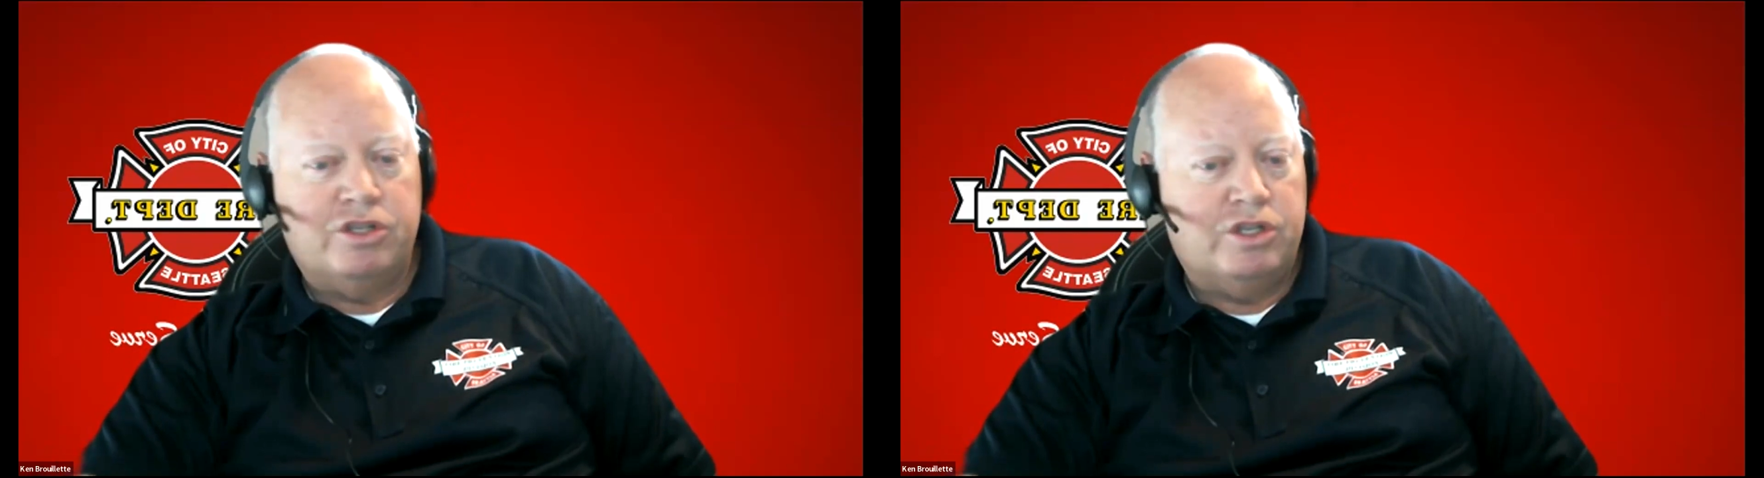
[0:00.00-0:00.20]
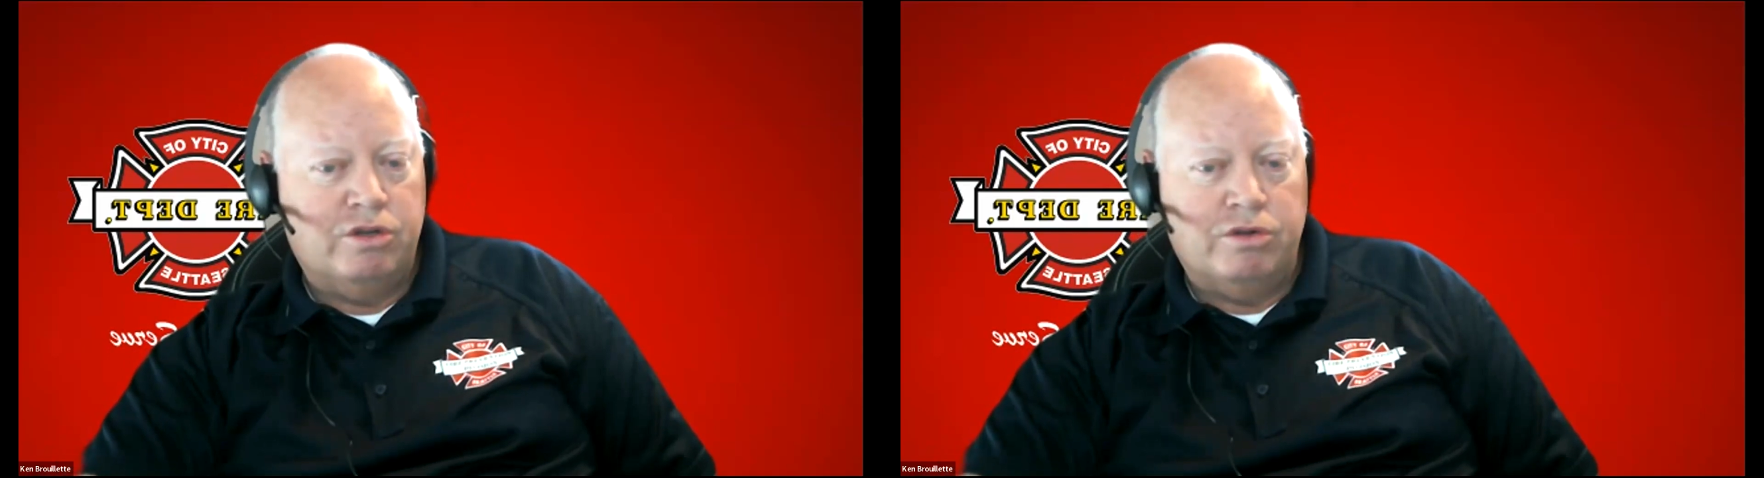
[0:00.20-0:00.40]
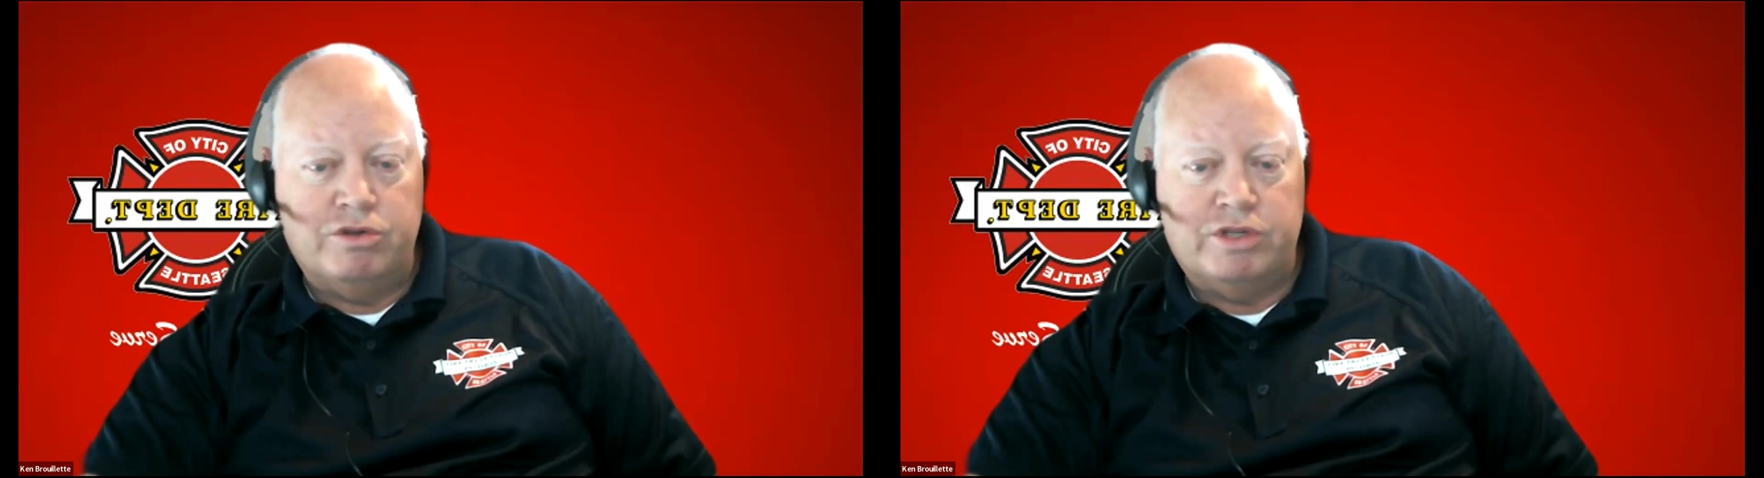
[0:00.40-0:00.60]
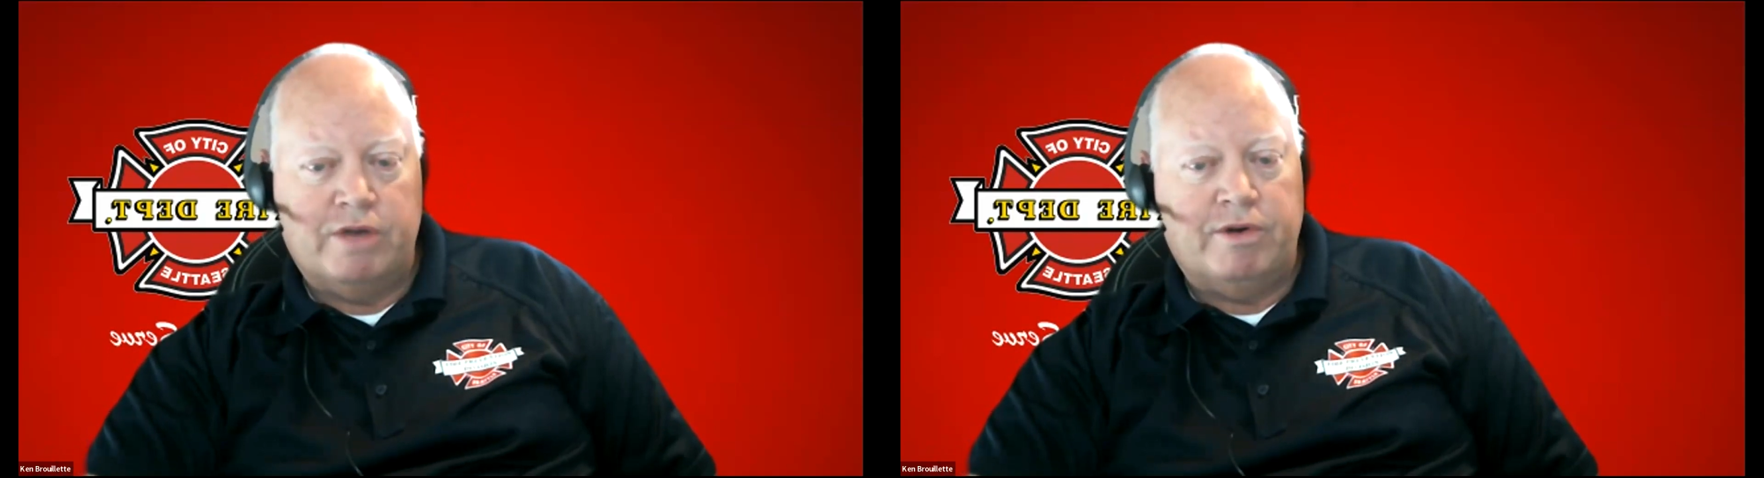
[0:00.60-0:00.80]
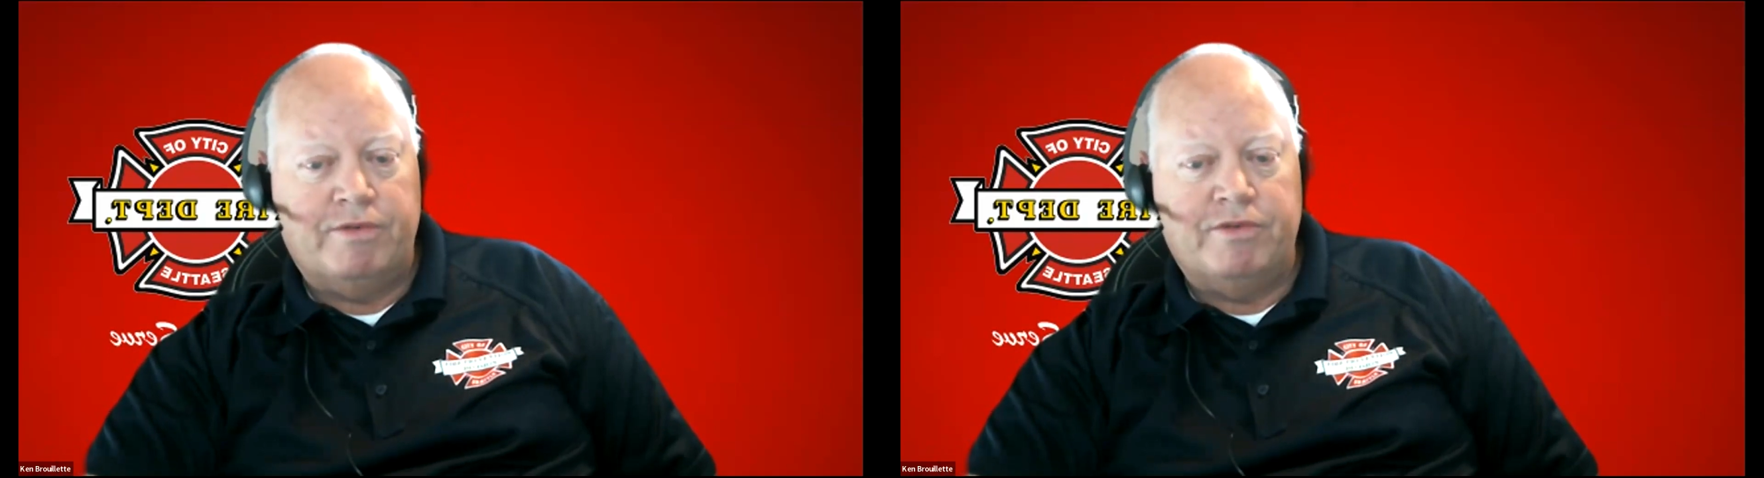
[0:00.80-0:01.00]
still use
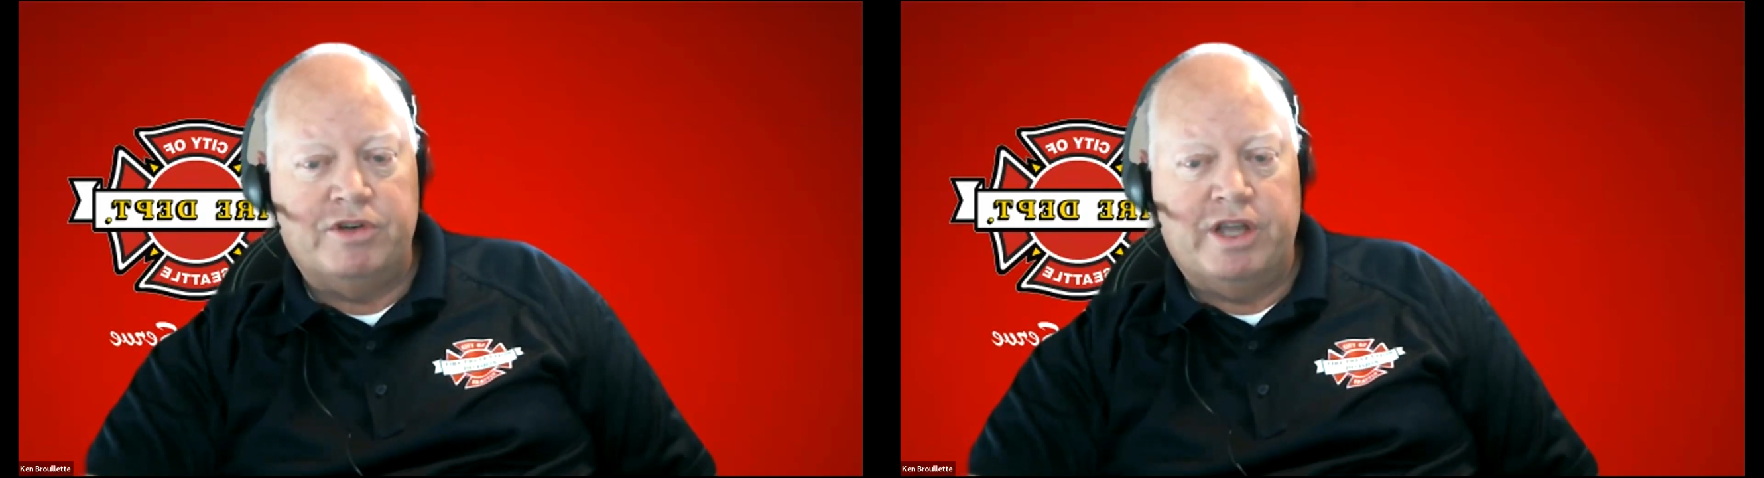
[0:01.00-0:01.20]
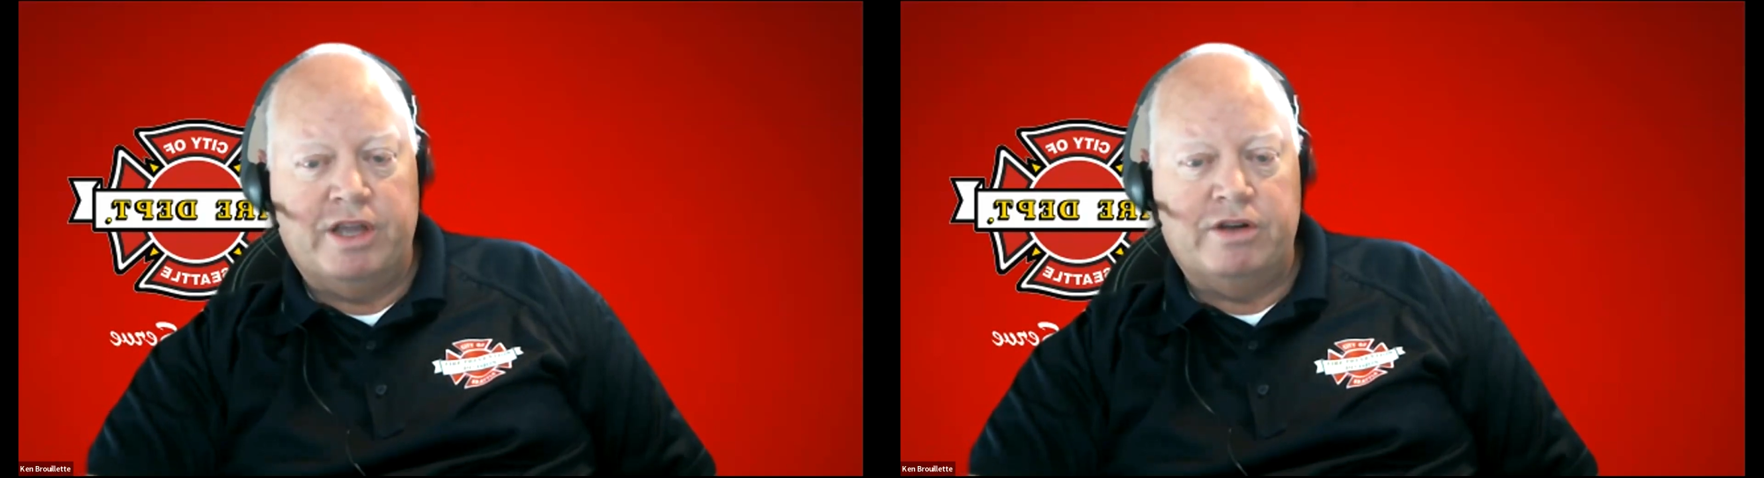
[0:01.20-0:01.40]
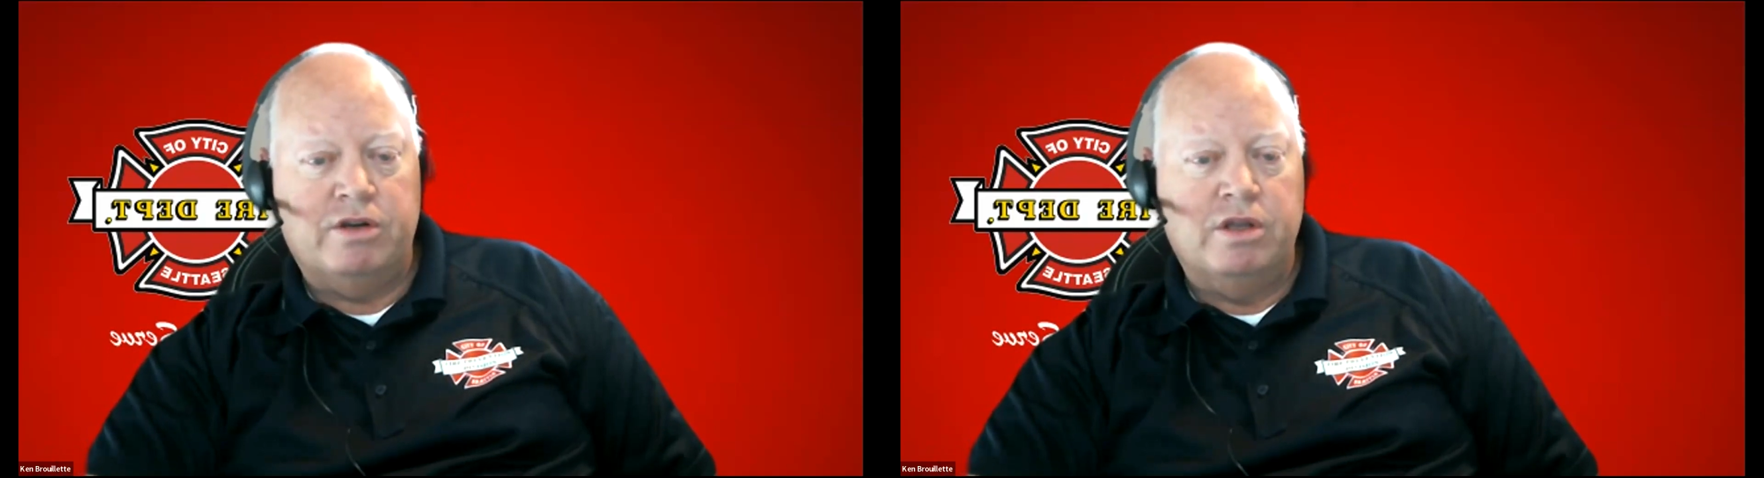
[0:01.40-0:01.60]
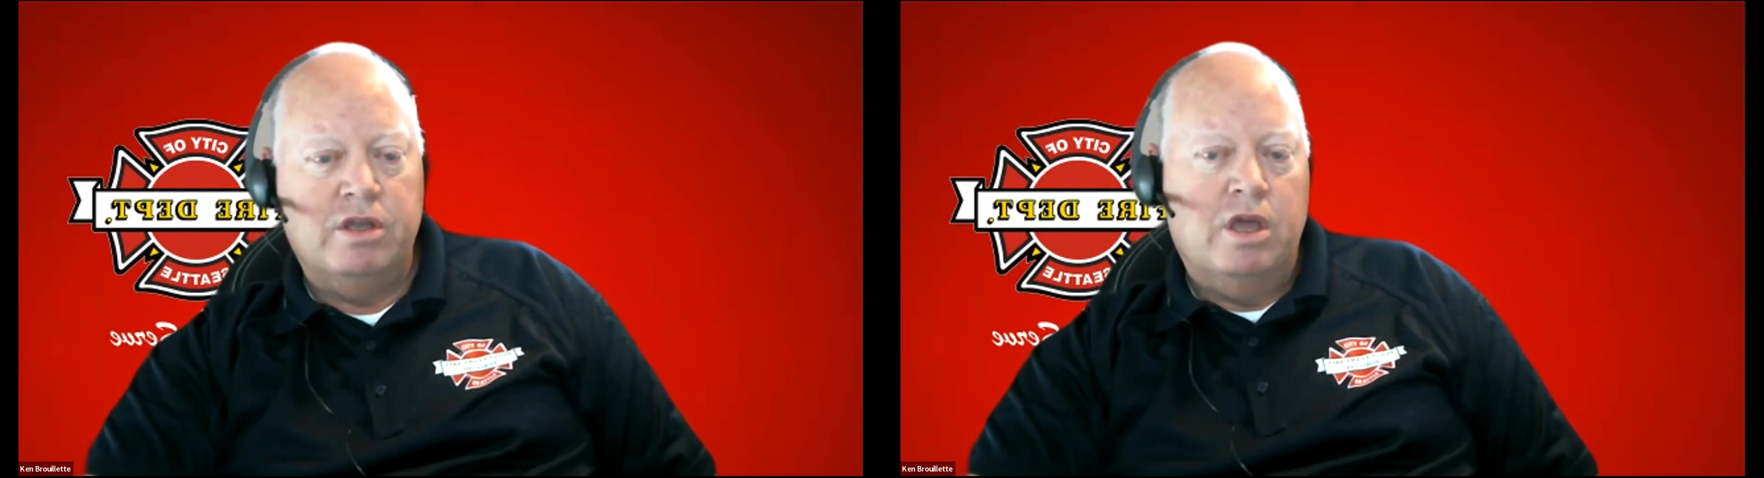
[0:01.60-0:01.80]
that reference standard